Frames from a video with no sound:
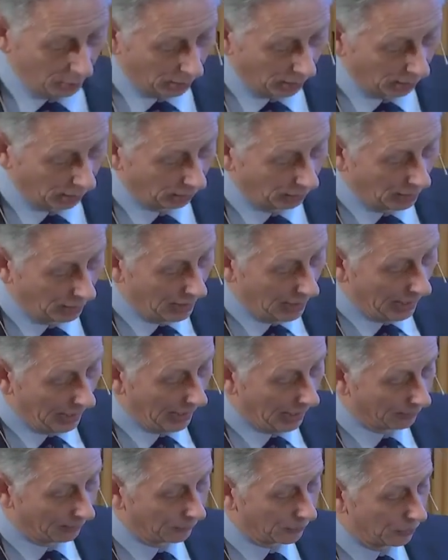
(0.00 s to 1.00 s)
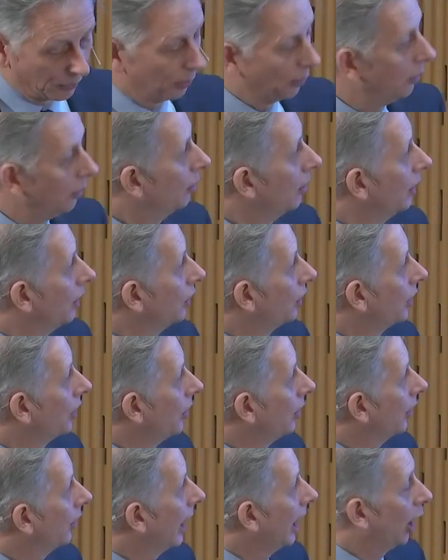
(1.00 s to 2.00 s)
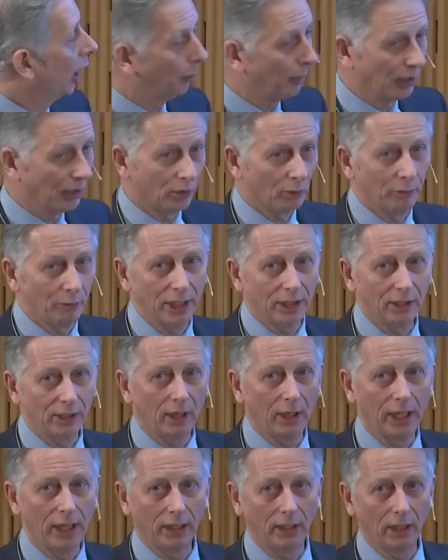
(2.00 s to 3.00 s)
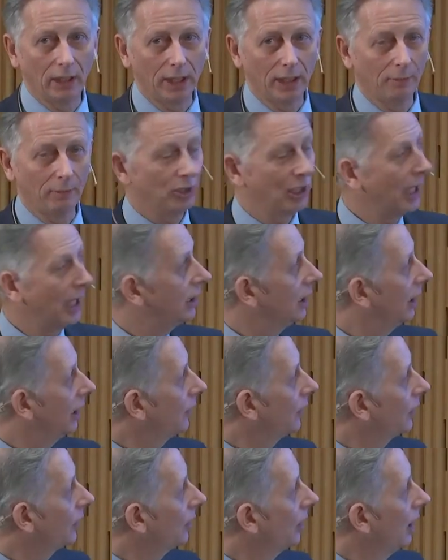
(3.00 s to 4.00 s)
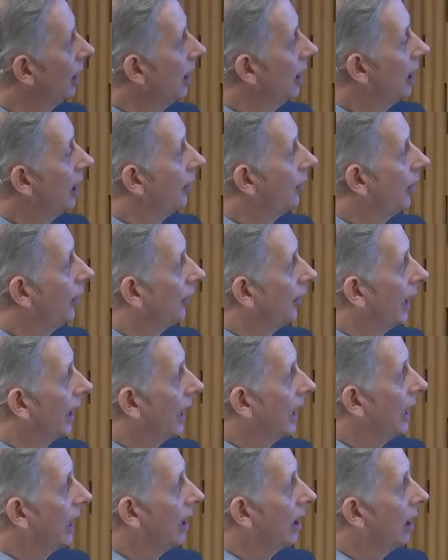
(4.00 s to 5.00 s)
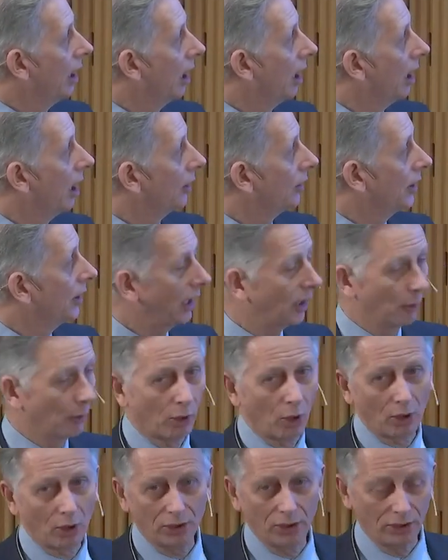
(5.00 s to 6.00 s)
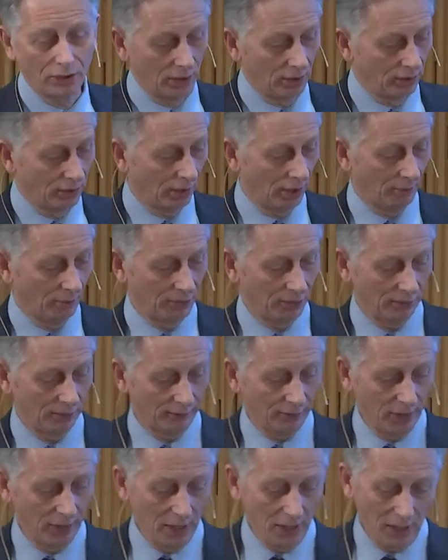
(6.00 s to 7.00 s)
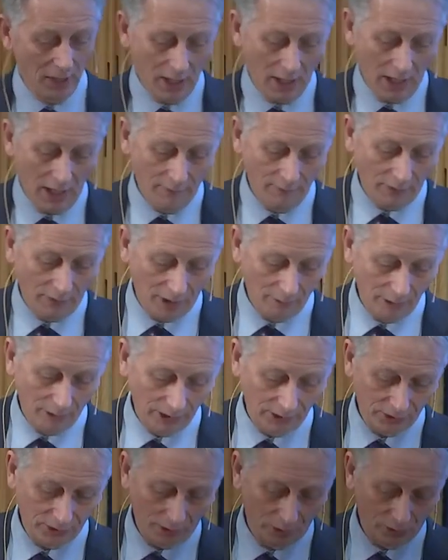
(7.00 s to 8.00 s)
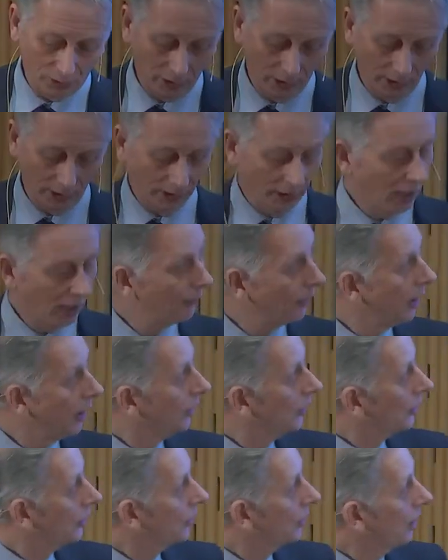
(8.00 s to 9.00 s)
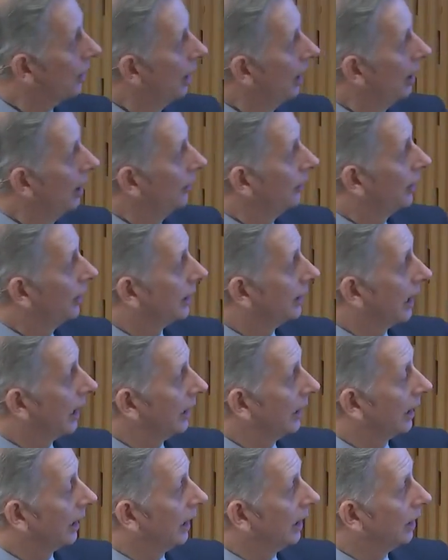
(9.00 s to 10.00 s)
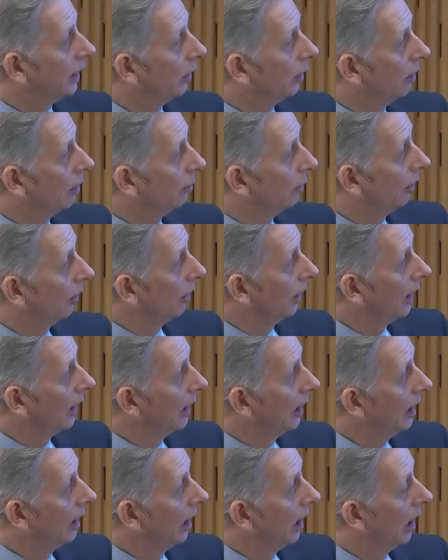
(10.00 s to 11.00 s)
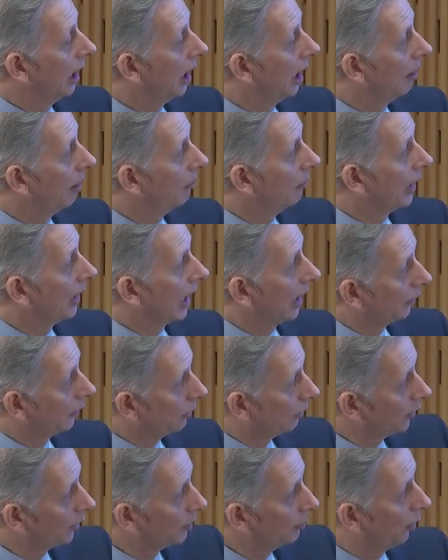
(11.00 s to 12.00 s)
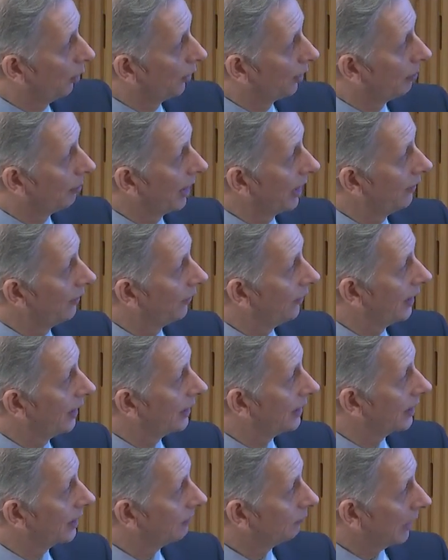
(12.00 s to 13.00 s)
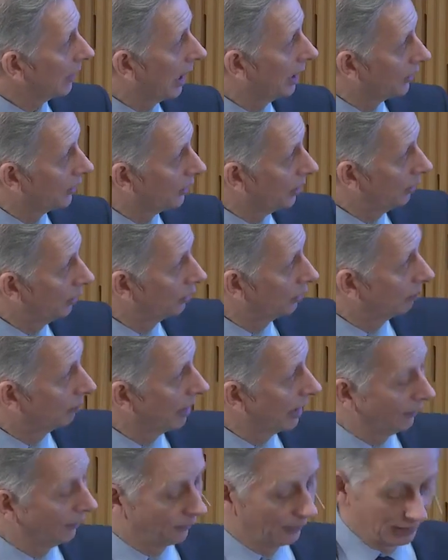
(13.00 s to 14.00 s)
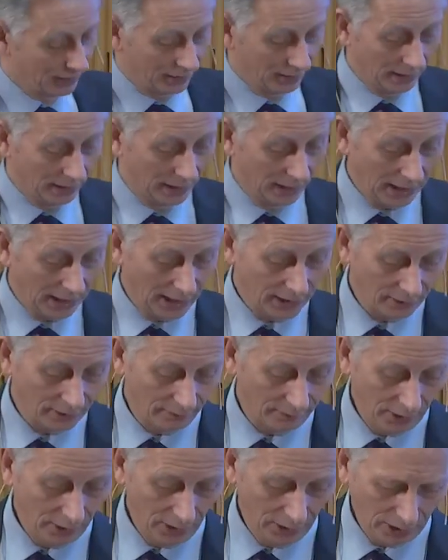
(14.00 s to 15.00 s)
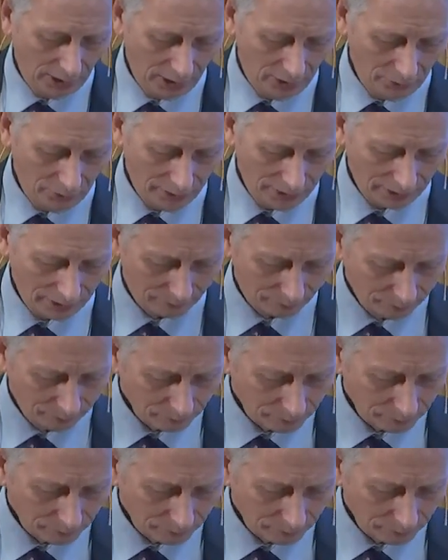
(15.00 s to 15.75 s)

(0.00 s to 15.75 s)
will have to show that they're helping to meet our headline objectives, that they uh, tick the boxes in terms of environment, social and governance, they're technically doable, um, they have cross-border benefits and social benefits in the case of third countries.